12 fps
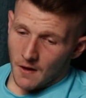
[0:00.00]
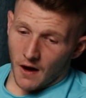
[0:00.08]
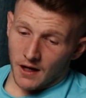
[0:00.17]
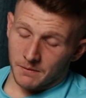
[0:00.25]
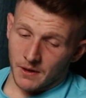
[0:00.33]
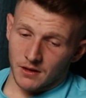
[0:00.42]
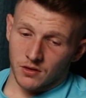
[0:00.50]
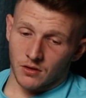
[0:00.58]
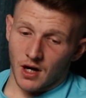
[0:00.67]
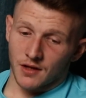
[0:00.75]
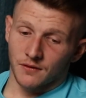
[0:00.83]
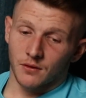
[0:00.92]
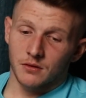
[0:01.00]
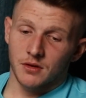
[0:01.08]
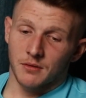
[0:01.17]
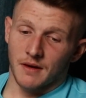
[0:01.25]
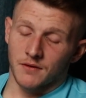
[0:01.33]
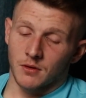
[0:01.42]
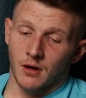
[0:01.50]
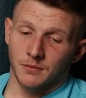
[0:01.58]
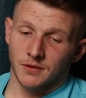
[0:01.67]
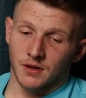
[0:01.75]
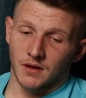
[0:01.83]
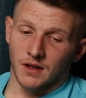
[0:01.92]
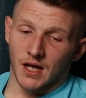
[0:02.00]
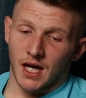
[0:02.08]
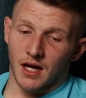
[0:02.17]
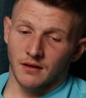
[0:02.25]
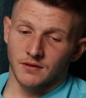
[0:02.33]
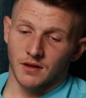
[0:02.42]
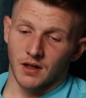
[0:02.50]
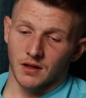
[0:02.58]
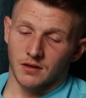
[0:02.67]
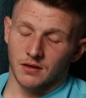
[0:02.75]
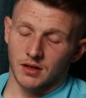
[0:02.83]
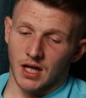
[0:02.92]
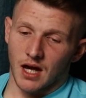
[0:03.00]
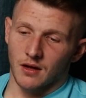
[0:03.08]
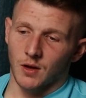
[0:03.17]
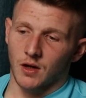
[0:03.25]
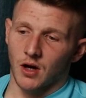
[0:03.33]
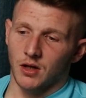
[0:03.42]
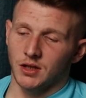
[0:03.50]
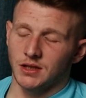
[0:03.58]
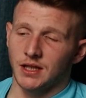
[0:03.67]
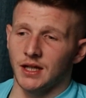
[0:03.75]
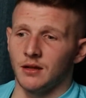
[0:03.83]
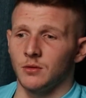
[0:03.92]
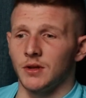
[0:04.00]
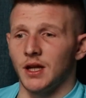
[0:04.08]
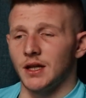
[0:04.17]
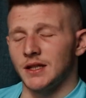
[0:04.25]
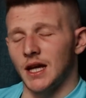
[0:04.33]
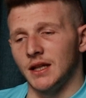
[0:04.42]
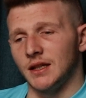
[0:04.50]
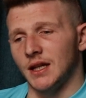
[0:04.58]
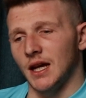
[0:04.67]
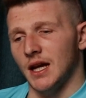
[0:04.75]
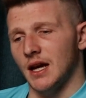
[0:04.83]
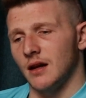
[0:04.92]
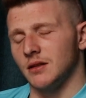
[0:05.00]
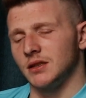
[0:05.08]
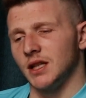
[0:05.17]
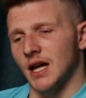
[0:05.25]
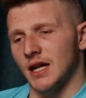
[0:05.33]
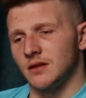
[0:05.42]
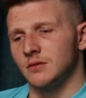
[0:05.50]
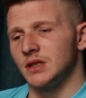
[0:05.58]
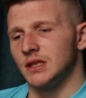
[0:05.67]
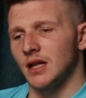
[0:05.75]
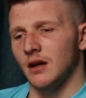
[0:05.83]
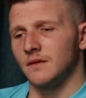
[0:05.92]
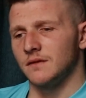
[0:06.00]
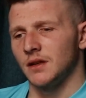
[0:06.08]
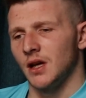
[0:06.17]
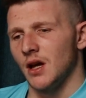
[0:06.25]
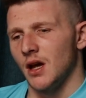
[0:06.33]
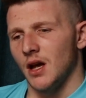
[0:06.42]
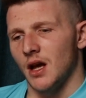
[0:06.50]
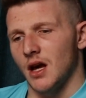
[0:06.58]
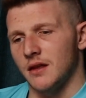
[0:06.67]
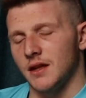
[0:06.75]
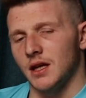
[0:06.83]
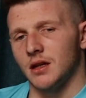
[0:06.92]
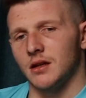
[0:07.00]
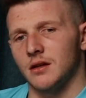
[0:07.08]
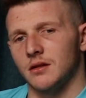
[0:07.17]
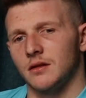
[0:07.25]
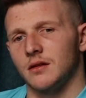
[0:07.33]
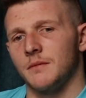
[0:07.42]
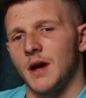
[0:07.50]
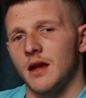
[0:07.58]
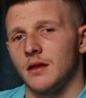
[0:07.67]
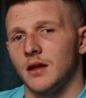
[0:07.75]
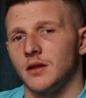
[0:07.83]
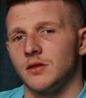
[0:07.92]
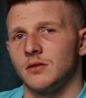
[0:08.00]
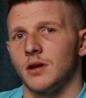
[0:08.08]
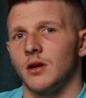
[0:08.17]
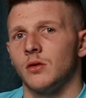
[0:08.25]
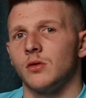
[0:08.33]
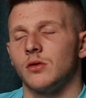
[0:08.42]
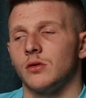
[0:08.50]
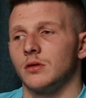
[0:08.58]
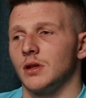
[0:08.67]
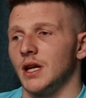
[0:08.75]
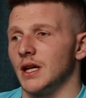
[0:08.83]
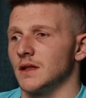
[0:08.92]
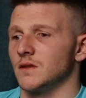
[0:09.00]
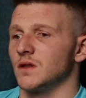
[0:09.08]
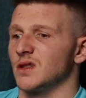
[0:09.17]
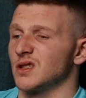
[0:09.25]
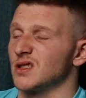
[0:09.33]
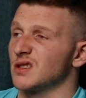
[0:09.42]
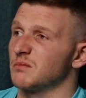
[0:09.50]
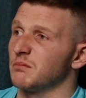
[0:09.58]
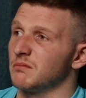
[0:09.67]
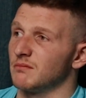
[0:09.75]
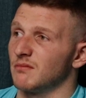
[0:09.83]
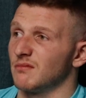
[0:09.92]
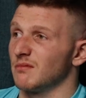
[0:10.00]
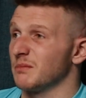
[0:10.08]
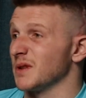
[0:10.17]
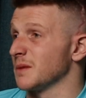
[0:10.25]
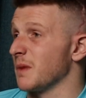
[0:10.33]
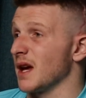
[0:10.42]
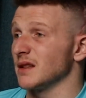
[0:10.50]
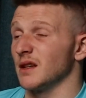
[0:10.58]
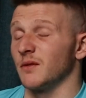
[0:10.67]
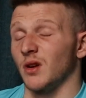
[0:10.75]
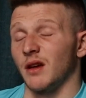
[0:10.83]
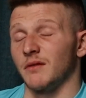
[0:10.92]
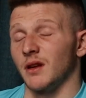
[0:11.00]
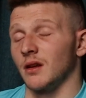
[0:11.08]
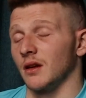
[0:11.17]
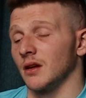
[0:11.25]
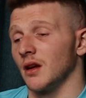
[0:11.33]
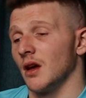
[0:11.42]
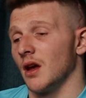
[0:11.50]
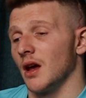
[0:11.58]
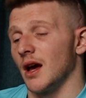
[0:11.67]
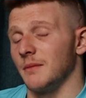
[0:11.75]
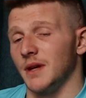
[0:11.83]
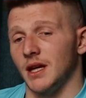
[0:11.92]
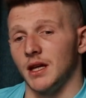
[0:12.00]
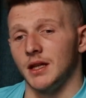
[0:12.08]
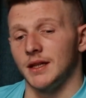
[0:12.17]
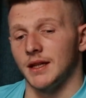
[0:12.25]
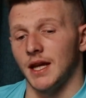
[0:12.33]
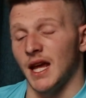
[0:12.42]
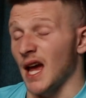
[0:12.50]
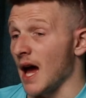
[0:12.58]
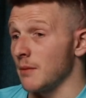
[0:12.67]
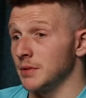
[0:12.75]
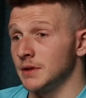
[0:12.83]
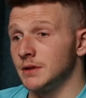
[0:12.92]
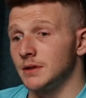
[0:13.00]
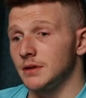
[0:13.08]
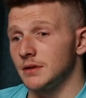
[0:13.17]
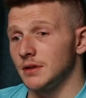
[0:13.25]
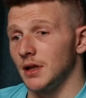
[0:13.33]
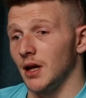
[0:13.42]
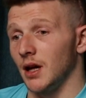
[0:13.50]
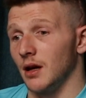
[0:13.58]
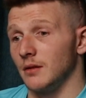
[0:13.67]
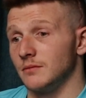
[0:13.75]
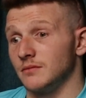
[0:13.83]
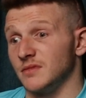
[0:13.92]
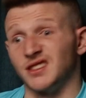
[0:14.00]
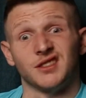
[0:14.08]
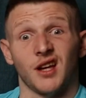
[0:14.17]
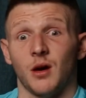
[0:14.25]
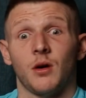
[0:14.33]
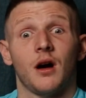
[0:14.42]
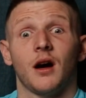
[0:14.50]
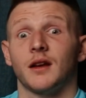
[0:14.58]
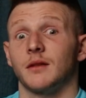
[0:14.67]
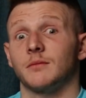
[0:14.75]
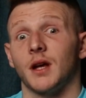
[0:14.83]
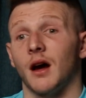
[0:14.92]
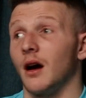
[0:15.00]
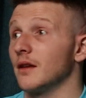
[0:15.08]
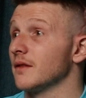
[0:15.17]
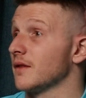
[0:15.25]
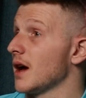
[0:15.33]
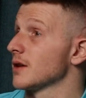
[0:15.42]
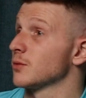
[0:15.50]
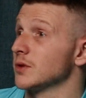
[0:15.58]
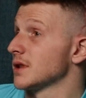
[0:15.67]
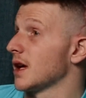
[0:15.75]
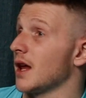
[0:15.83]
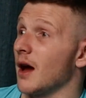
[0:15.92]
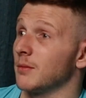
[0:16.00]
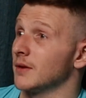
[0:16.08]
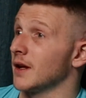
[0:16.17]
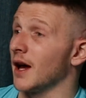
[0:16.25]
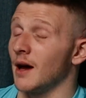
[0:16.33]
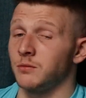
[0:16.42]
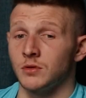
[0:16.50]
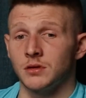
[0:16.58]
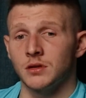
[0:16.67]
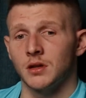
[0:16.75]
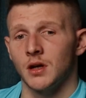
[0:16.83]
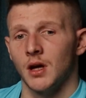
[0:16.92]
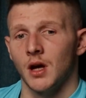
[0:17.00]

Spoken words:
It's been stressful. You have your ups and your downs, and it's how you kind of deal with it in, day out, and you handle yourself. I think the main thing through it all is just perspective on everything. I mean, it happened. There's no hiding behind the fact once it happened, it happened.